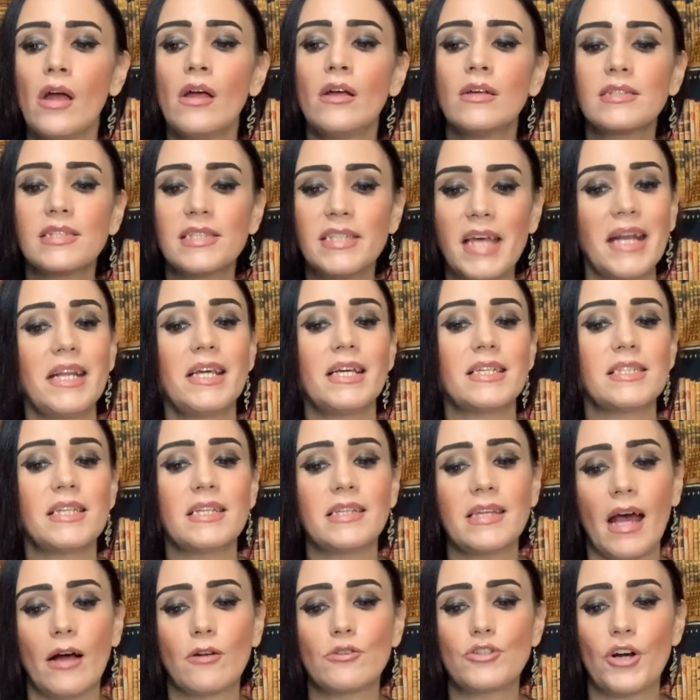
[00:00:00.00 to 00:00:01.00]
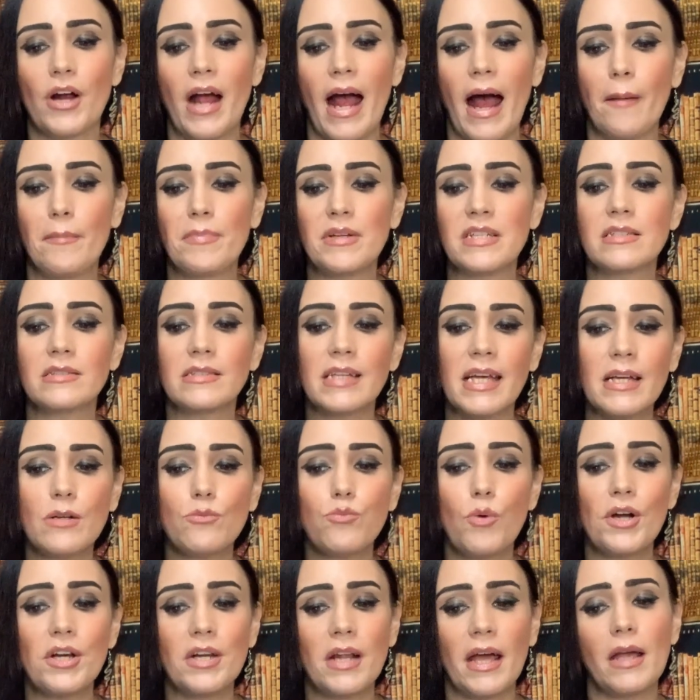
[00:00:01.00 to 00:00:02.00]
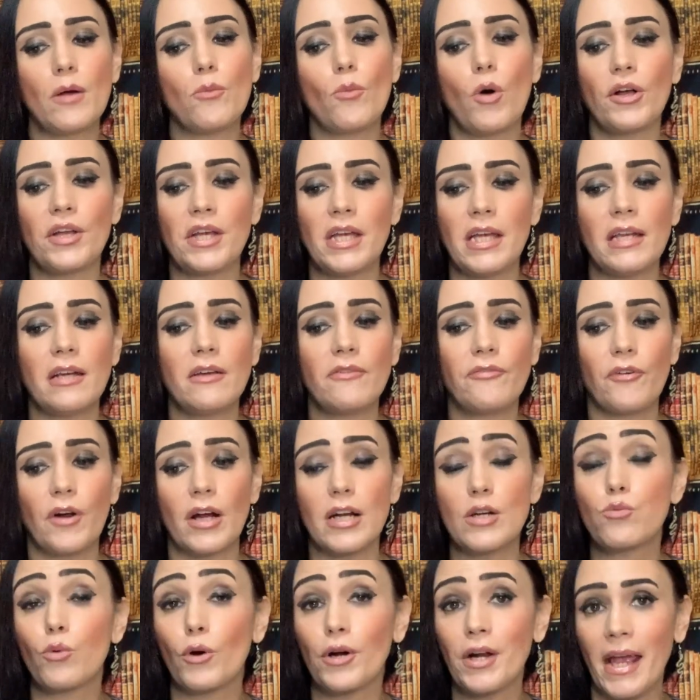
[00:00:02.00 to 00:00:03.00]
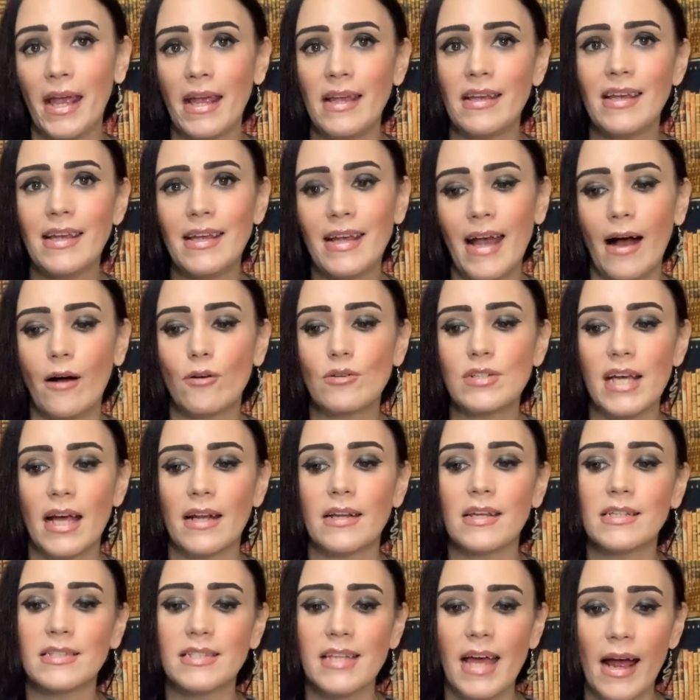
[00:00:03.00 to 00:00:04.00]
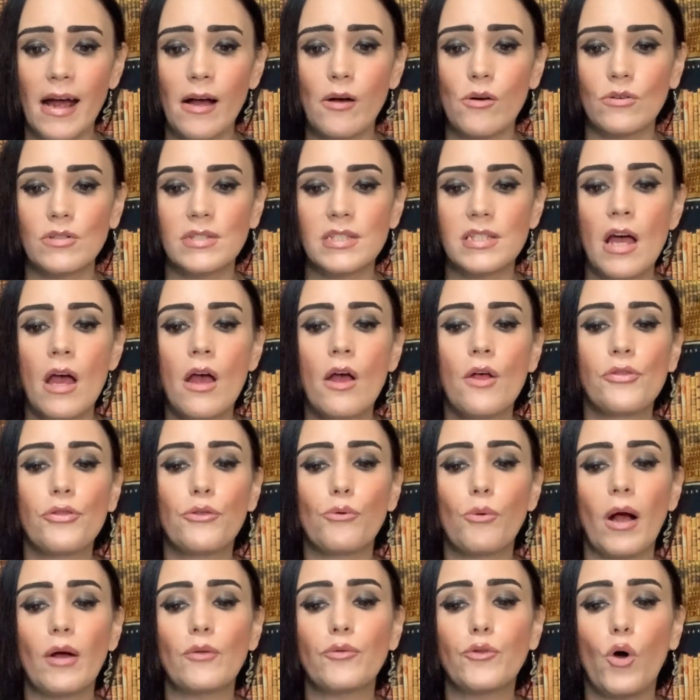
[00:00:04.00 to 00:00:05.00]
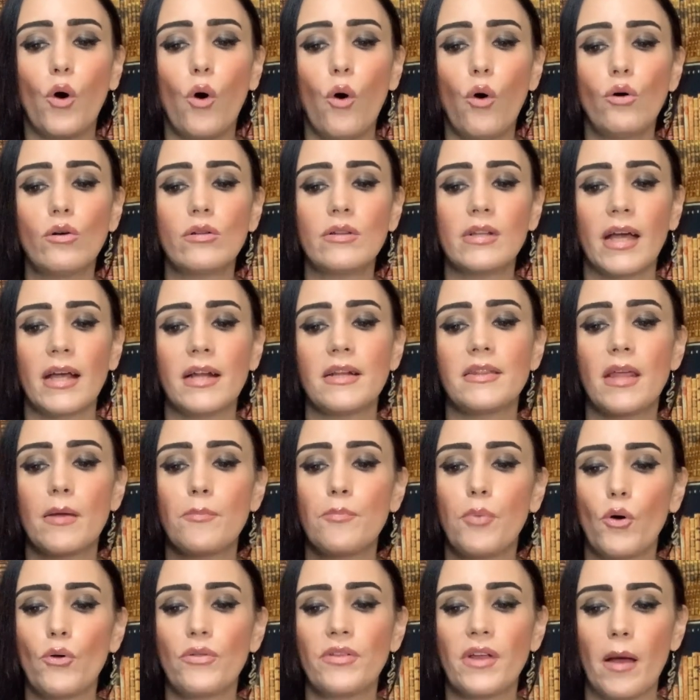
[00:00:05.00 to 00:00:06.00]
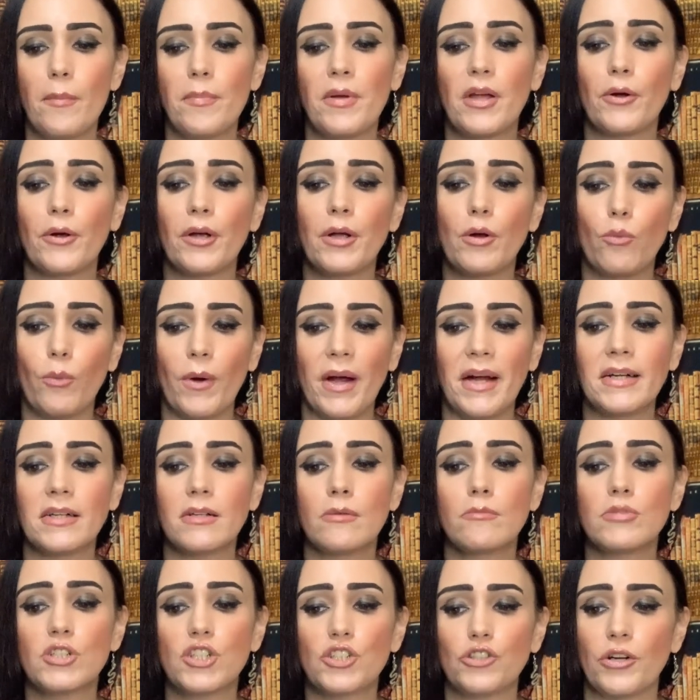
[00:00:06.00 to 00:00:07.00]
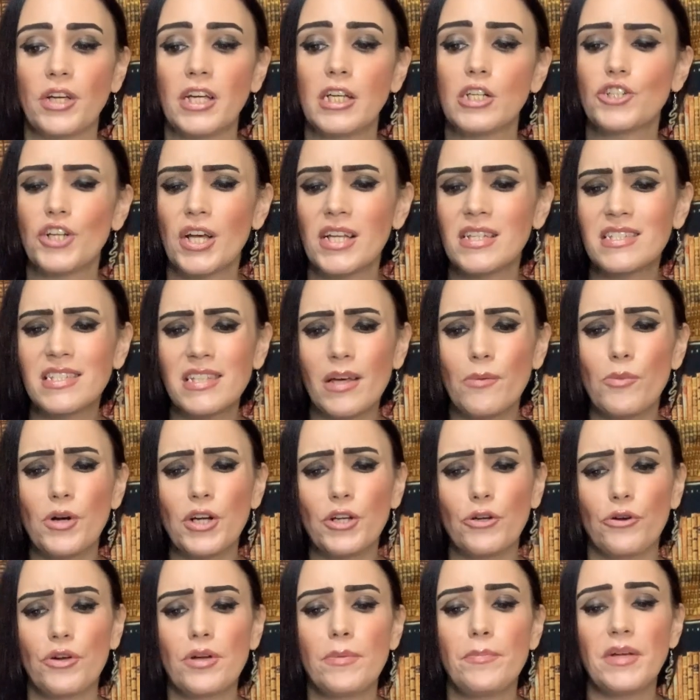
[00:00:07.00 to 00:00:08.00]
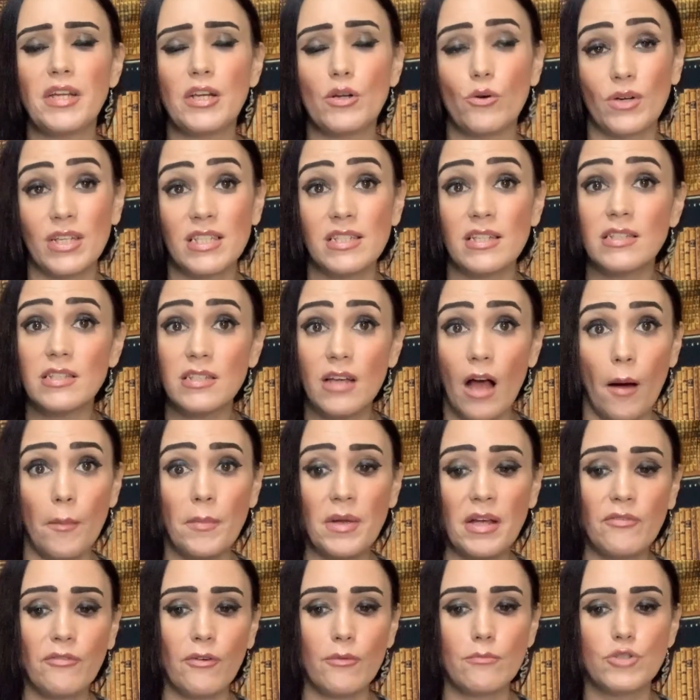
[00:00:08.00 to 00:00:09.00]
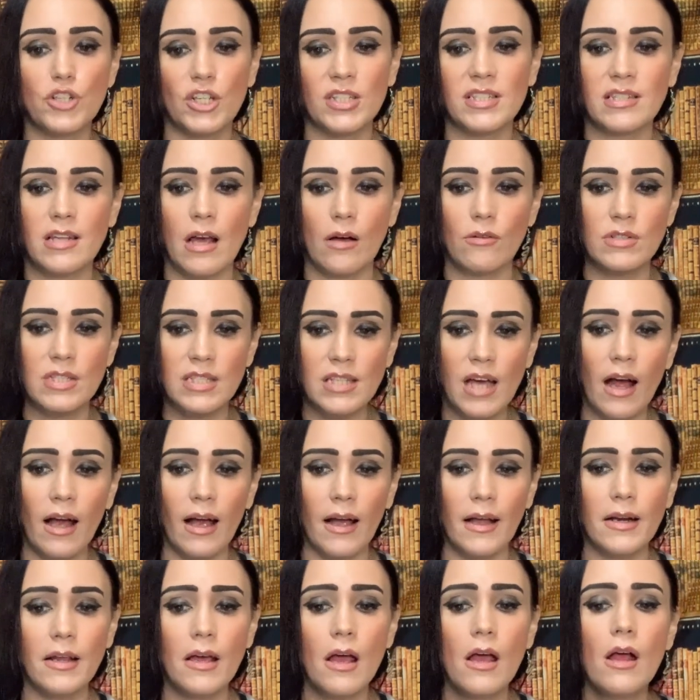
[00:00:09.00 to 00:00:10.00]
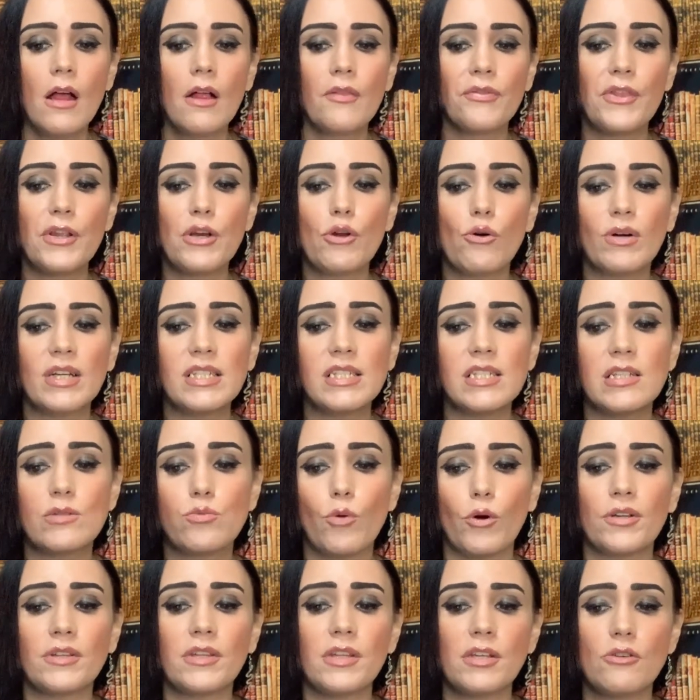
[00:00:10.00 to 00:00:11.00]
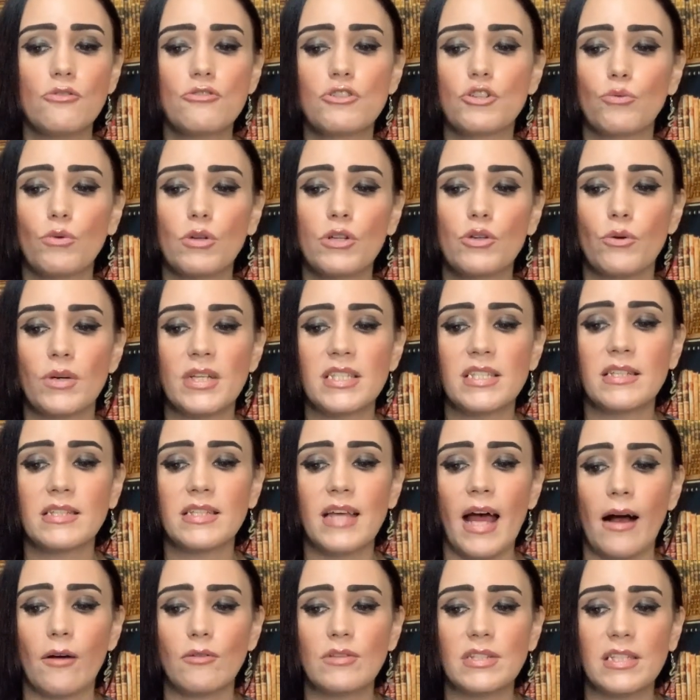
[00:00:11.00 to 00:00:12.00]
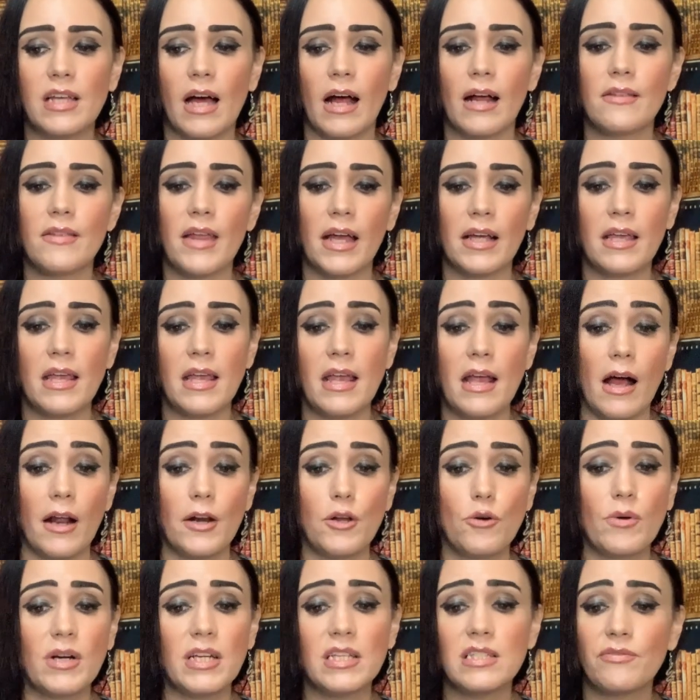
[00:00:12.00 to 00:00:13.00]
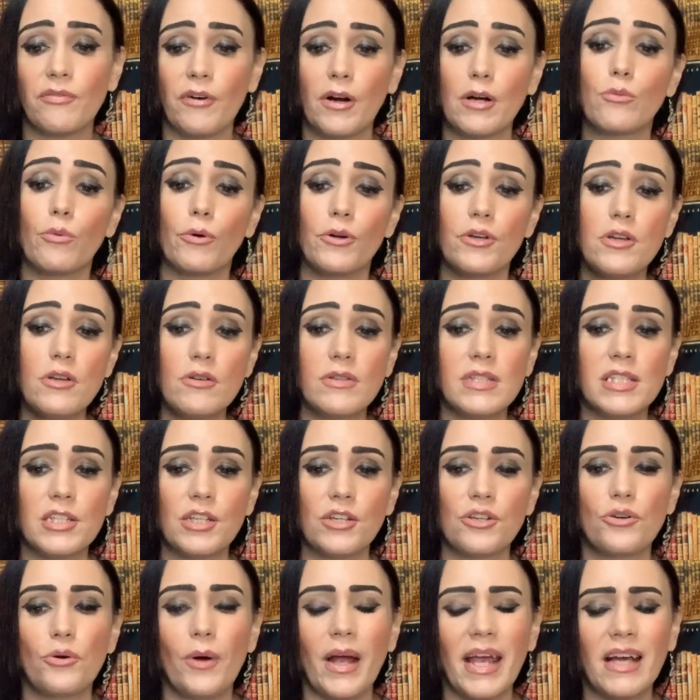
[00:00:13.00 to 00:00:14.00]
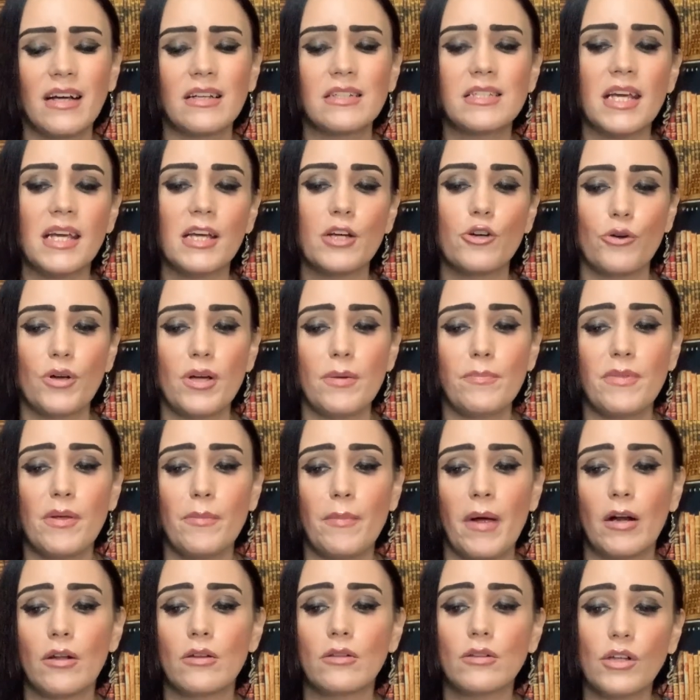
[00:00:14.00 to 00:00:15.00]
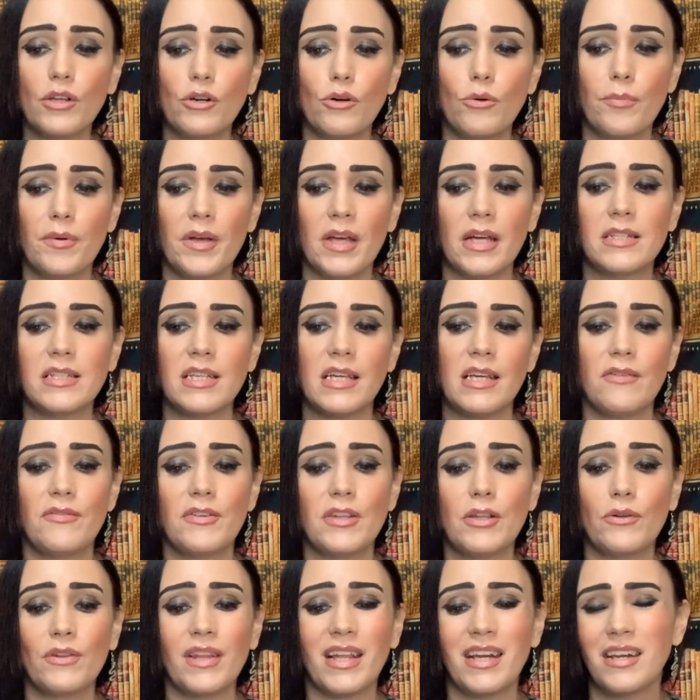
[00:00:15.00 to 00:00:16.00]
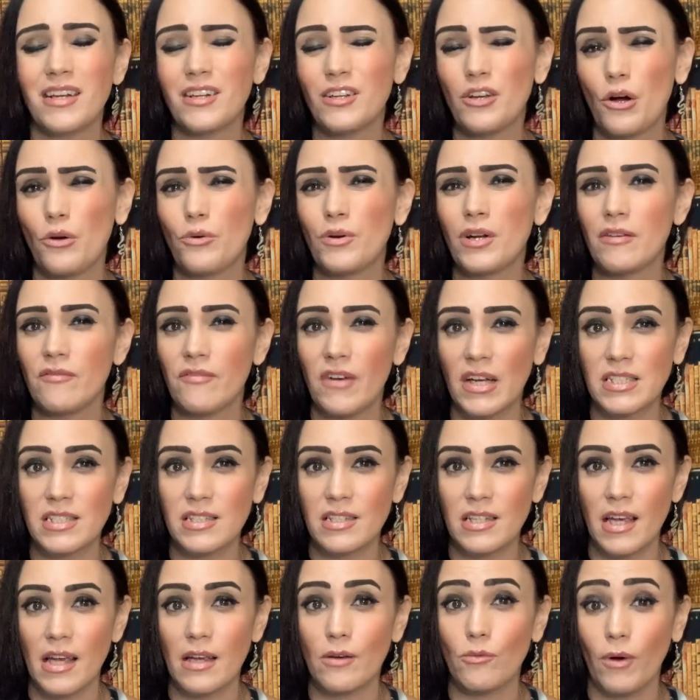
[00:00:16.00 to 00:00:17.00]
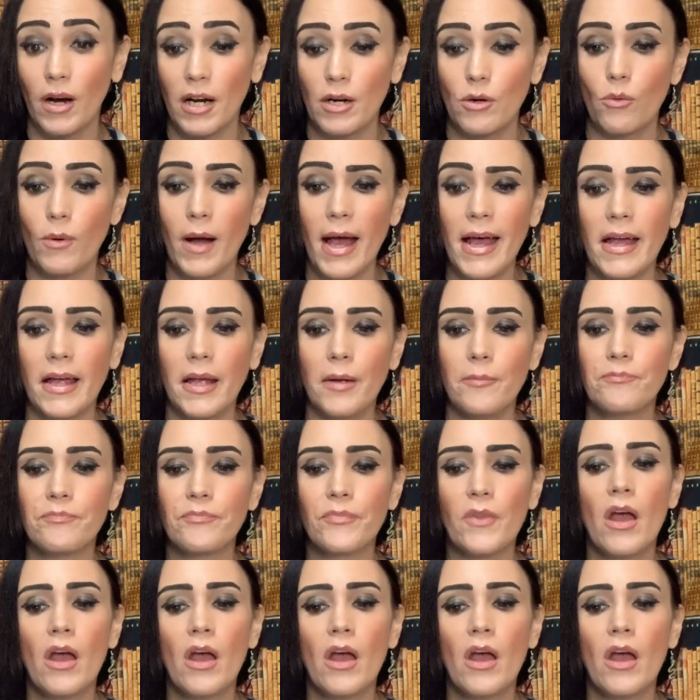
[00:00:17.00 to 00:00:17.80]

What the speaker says: said his encounter happened late one night while he and a friend were hanging out at his house. Throughout the whole night, they both kept hearing random, strange, and somewhat creepy noises coming from just outside. The noises weren't the usual noises outside that Keanu and his friend were used to, and it creeped them out a little bit, even though they didn't go and investigate right away.